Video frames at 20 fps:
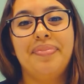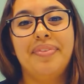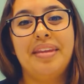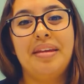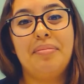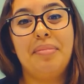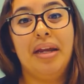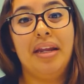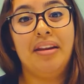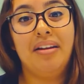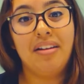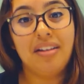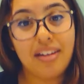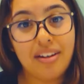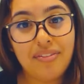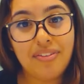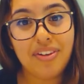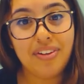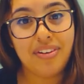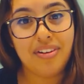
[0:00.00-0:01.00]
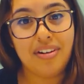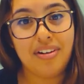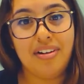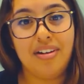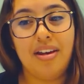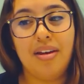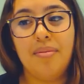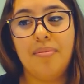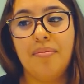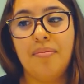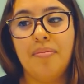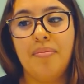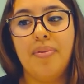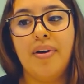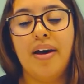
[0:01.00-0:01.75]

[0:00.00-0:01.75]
They might not give you their name,